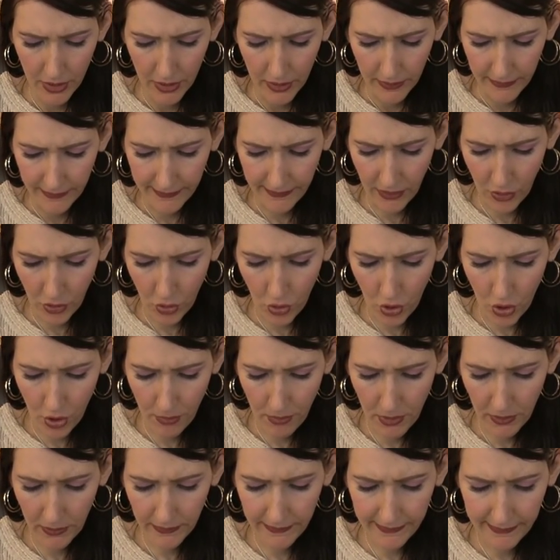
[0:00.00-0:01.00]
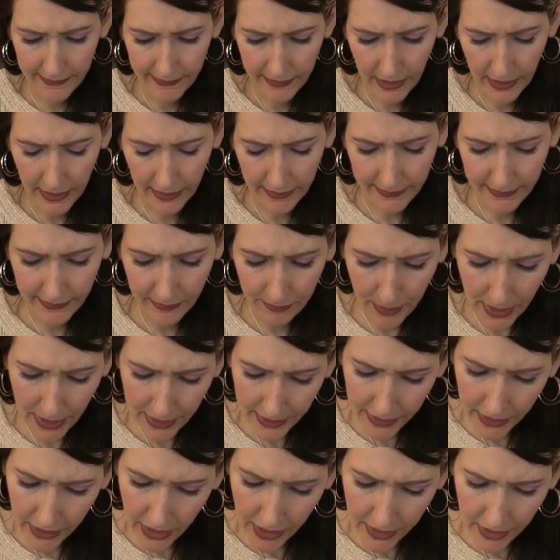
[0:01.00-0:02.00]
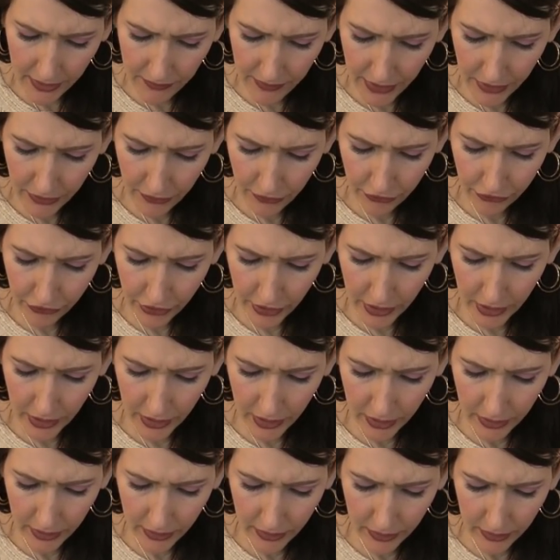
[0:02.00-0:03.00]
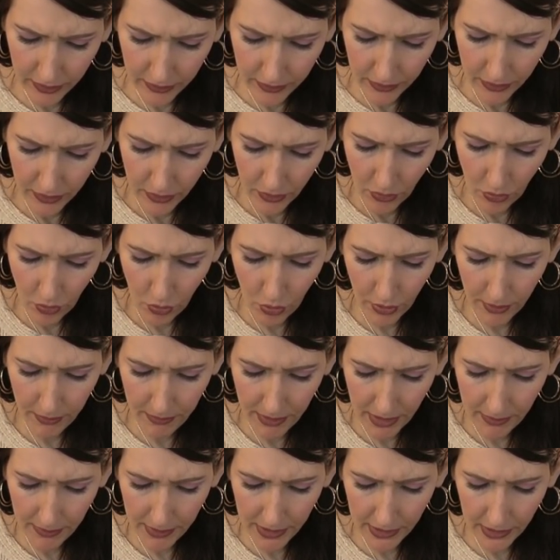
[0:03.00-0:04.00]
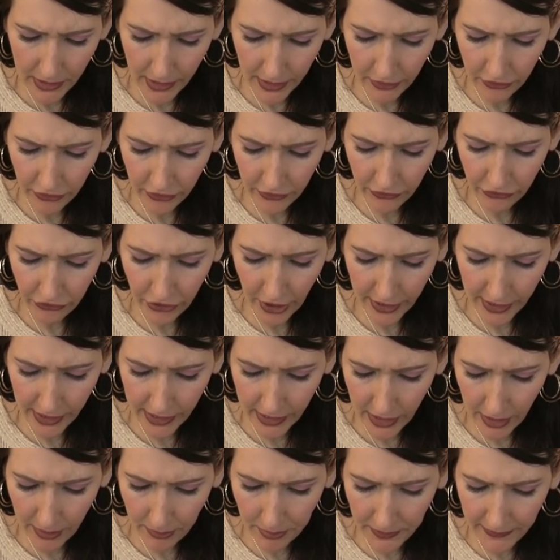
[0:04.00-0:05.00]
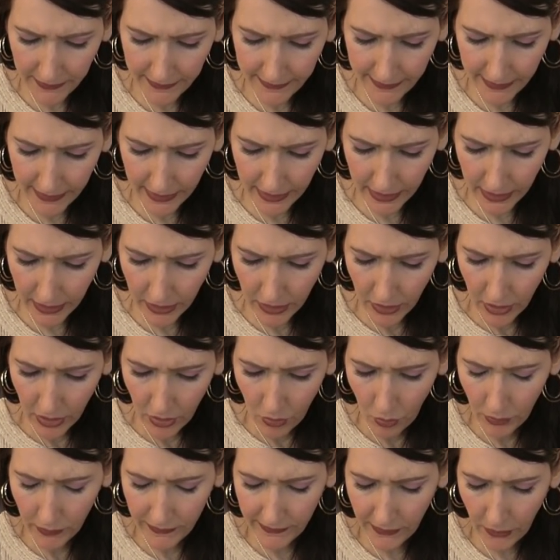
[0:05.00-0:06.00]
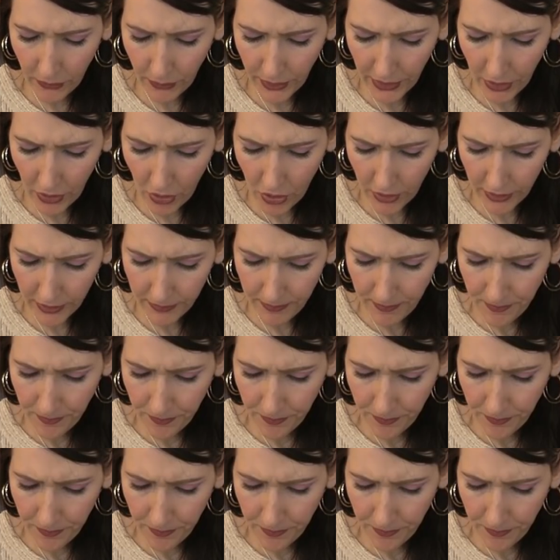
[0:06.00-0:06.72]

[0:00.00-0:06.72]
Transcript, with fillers: So almost like a spying kind of energy, or maybe like just checking up to see what's going on.